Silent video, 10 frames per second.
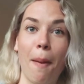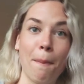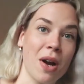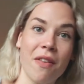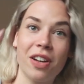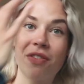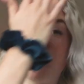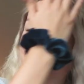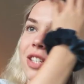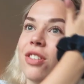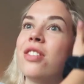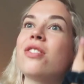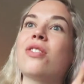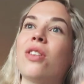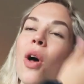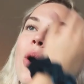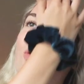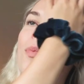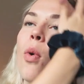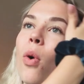like perfect for me. Just a
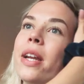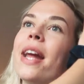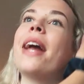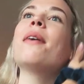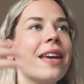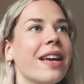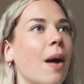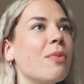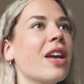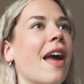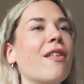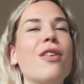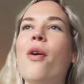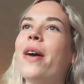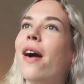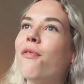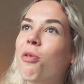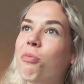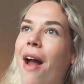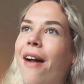slow morning, waking up together, going out
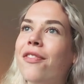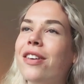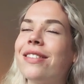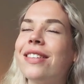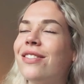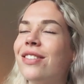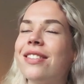for breakfast. It